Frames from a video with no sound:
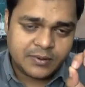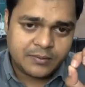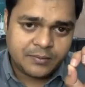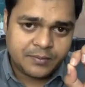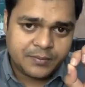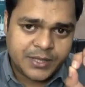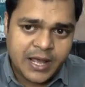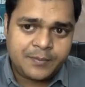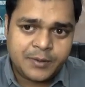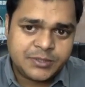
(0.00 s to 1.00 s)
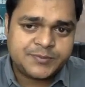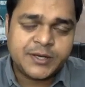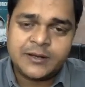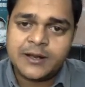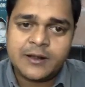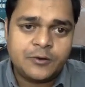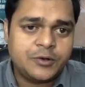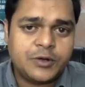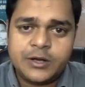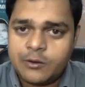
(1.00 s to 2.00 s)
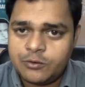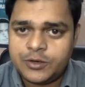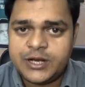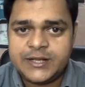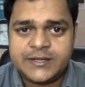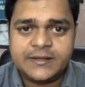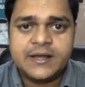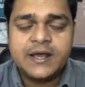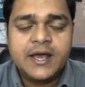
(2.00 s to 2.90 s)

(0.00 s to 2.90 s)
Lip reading: with the help of this particular account you can download anything.